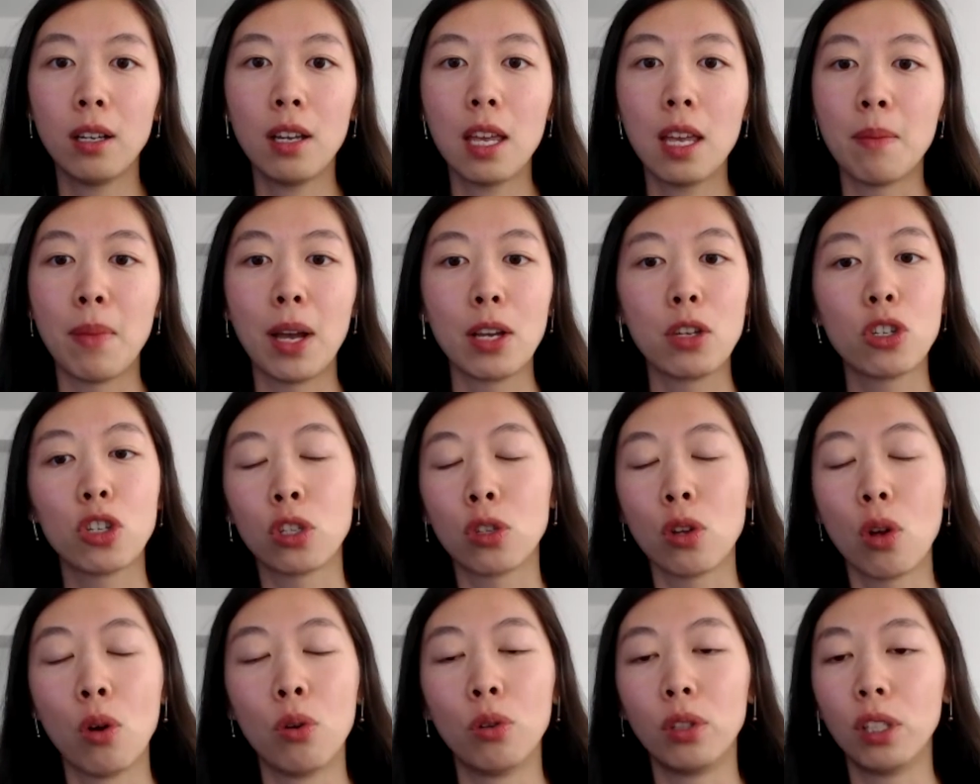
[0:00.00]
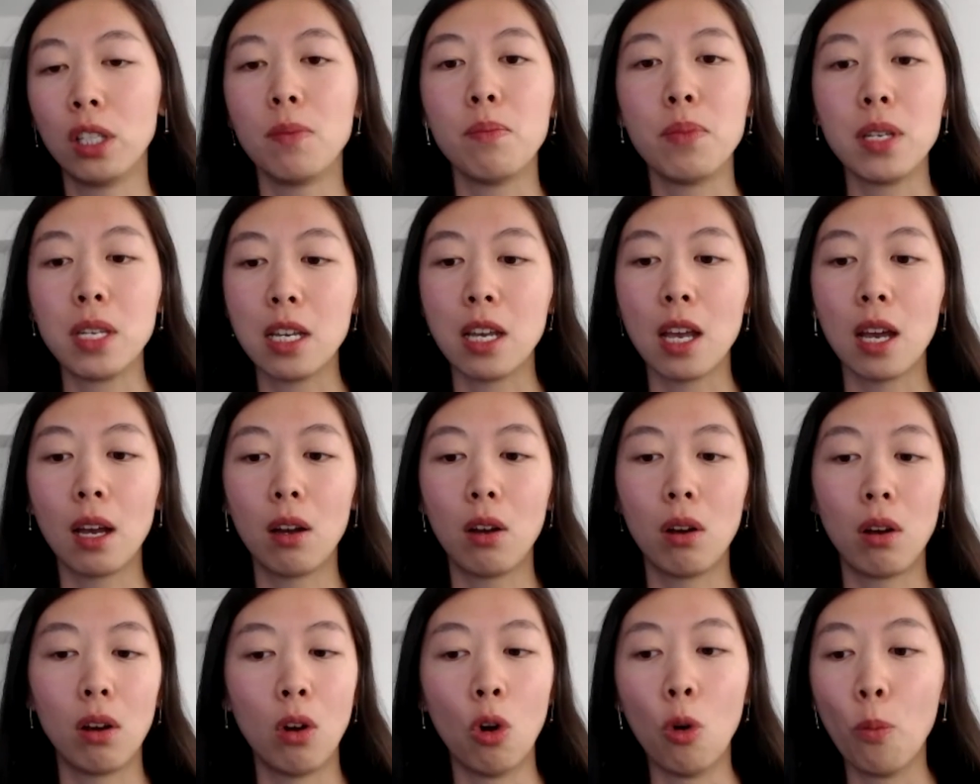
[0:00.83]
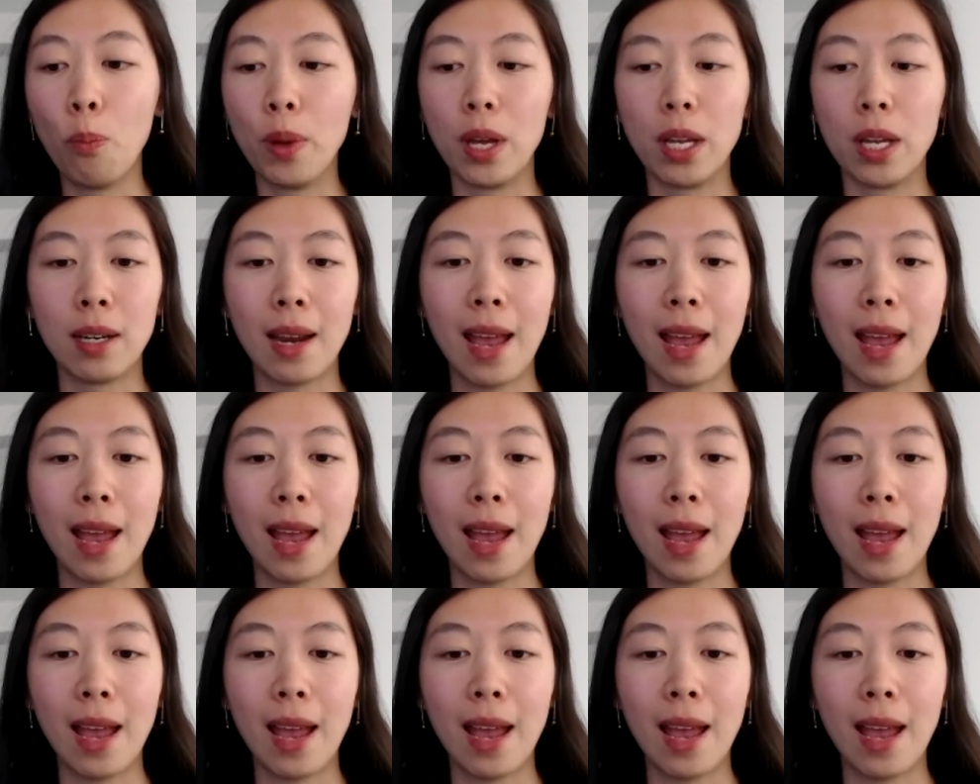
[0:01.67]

it might just only be open